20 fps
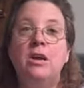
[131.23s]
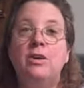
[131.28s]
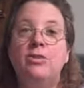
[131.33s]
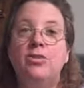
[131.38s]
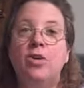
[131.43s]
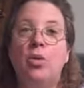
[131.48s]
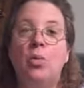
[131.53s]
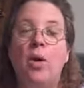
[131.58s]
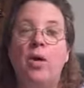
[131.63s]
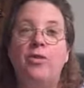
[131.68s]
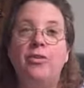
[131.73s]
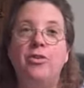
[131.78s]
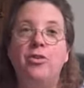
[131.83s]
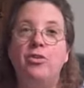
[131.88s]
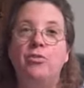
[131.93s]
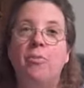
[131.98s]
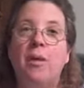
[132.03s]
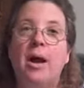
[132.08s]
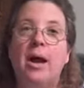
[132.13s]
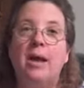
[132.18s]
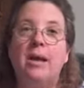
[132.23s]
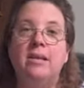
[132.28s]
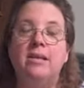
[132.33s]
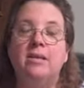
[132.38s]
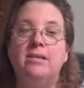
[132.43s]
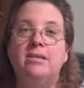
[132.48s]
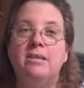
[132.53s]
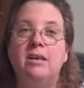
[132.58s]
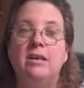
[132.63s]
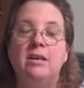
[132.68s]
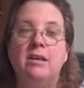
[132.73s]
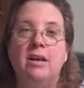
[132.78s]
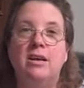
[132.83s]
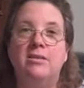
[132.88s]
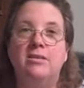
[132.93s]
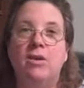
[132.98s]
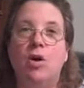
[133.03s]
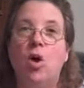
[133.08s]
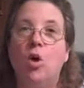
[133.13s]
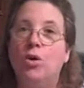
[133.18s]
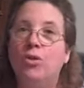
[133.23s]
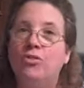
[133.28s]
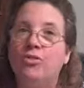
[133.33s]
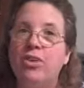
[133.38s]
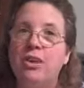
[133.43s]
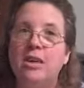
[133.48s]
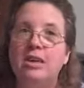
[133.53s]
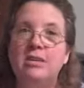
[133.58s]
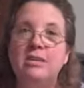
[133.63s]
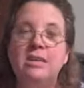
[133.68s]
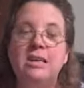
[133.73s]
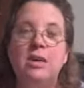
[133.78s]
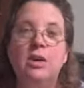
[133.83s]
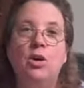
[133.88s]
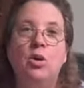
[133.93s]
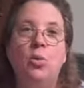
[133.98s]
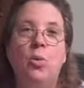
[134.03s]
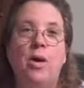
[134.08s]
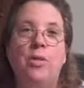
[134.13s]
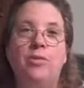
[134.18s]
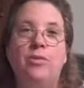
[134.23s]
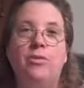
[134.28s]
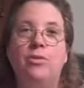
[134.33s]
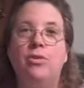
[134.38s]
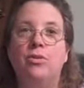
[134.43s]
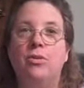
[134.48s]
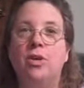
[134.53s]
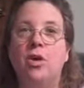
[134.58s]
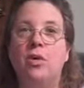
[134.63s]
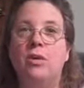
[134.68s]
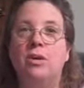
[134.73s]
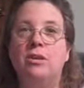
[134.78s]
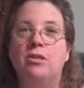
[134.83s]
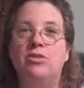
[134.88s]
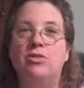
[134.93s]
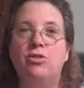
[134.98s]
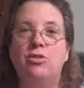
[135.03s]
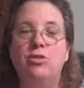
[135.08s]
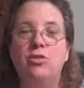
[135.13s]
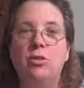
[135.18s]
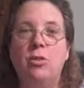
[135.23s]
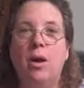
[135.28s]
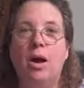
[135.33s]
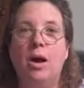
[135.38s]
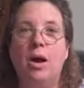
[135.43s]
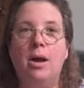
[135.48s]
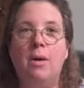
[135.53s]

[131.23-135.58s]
So whether you're buying the deal as a wholesale deal, whether you're going to